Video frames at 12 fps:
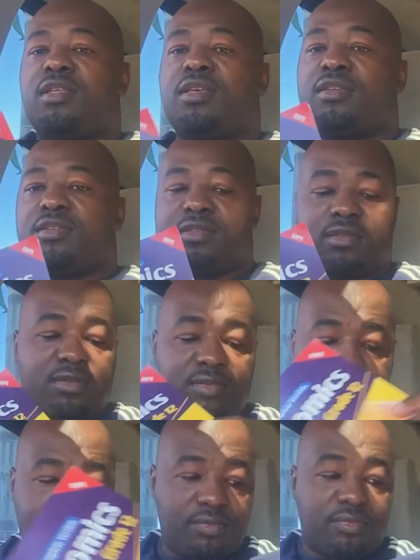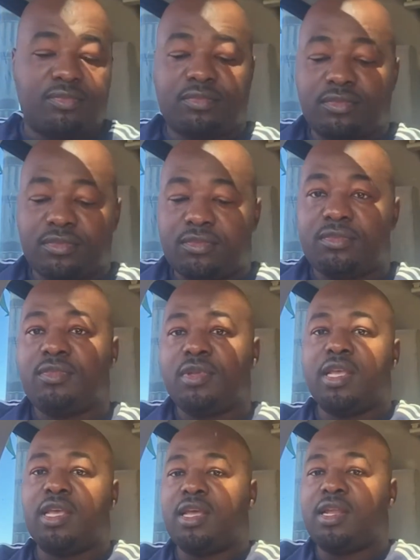Yes.
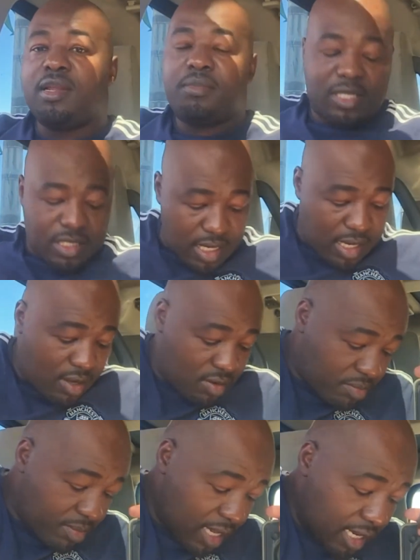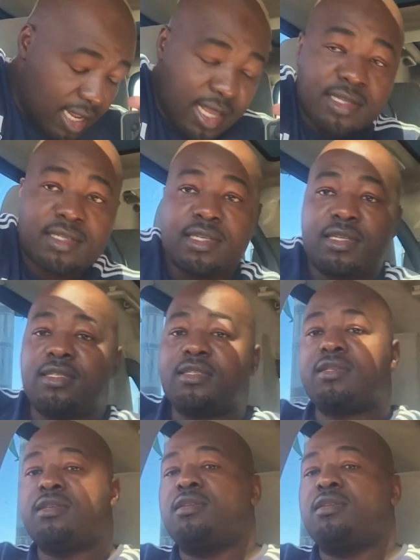Okay, let me take out my license.